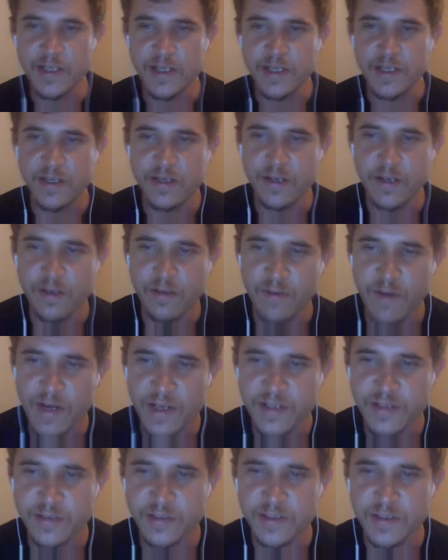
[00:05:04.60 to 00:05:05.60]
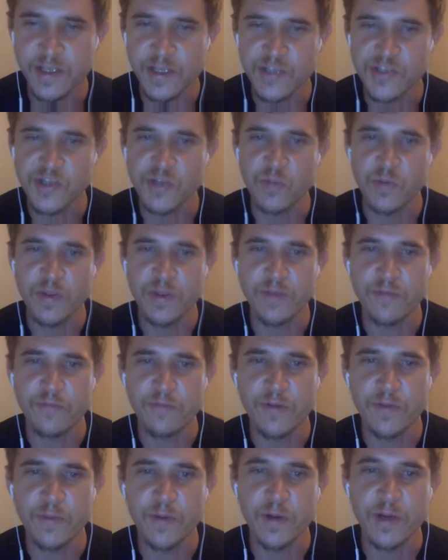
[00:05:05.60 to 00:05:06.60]
in an irrational discussion on what the
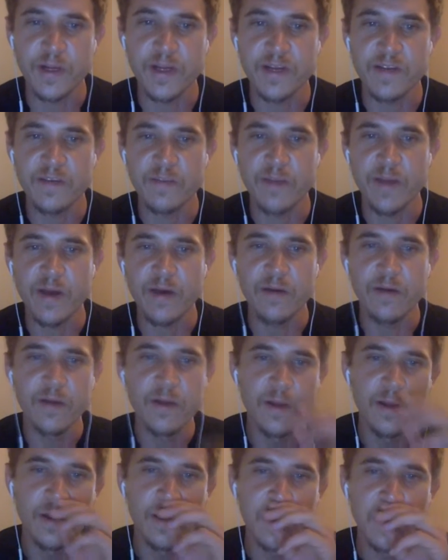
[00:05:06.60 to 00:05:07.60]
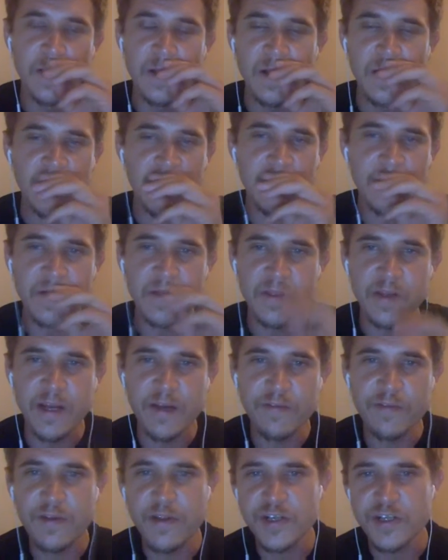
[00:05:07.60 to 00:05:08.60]
free market is about, or the
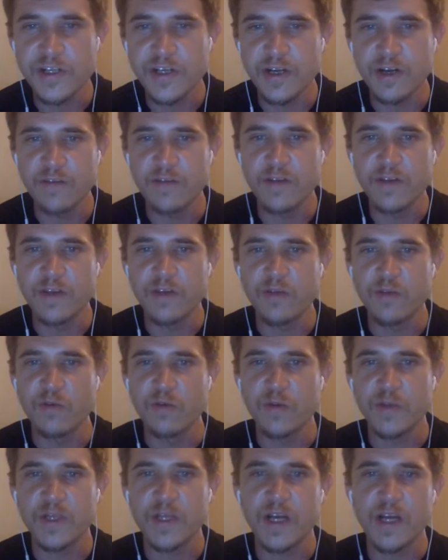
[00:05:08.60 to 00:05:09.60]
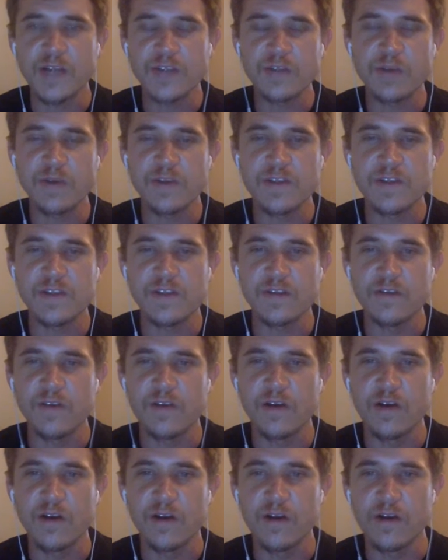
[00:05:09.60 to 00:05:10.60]
definition of it, or what the consequences of
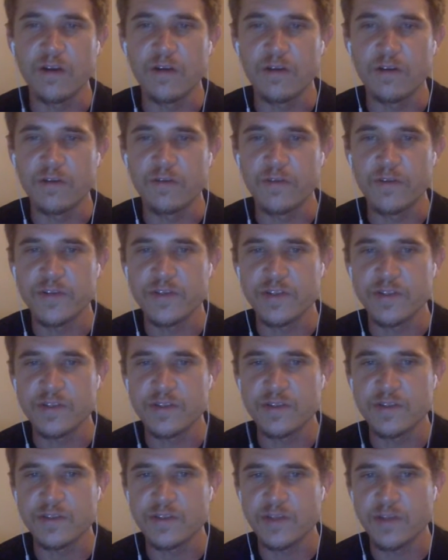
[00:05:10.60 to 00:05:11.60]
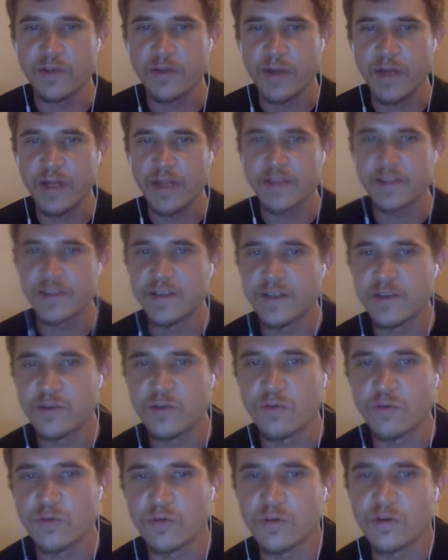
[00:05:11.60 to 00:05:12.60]
it are, or versus, you know, Keynesian
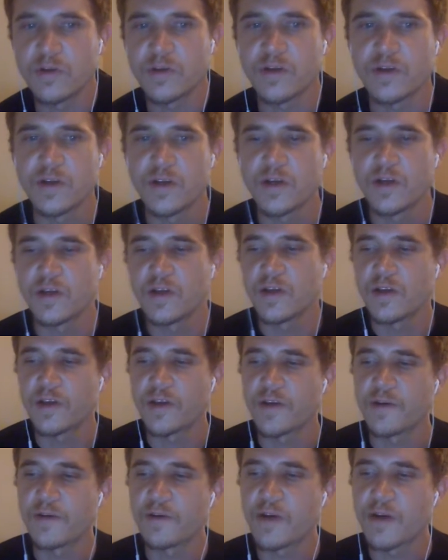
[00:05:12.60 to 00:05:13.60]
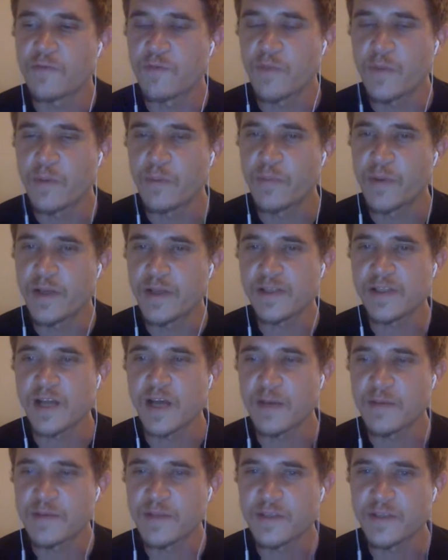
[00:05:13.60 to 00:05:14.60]
or, you know, government-based
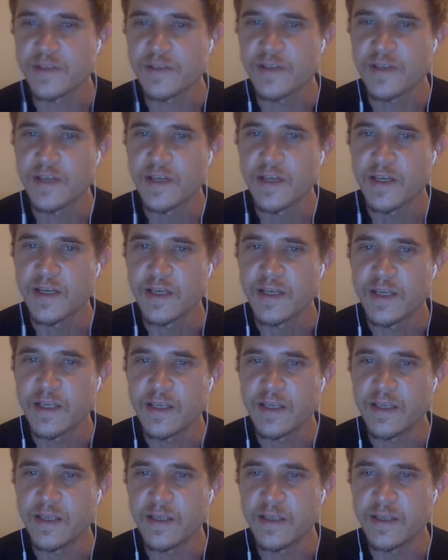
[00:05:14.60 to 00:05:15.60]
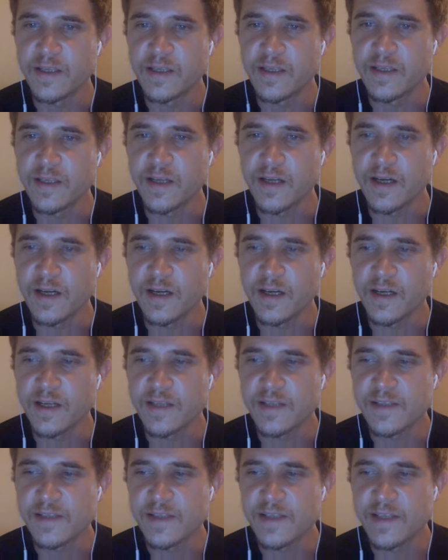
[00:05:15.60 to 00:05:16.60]
options. He
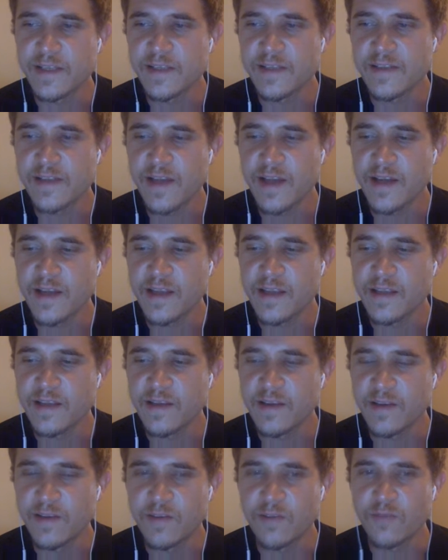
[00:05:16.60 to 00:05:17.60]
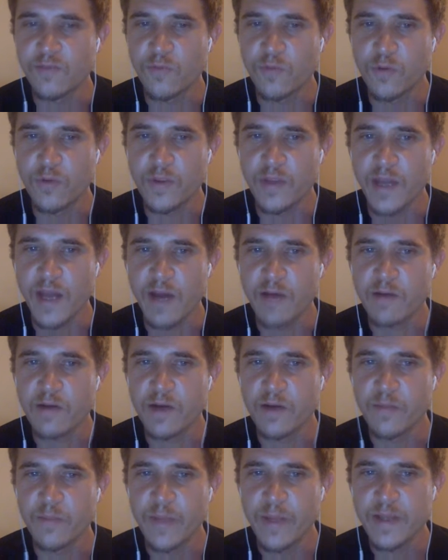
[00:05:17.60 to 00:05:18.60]
concedes that he is for the
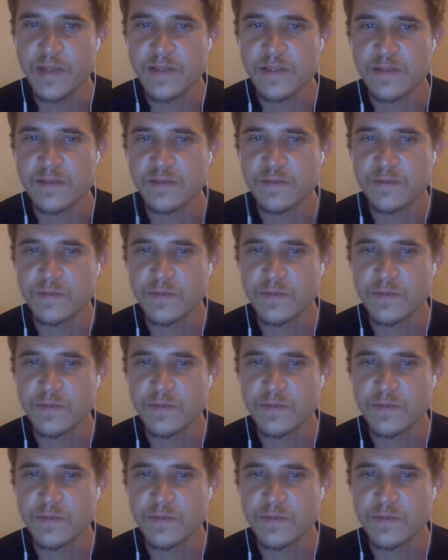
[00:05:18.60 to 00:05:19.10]
outcome-based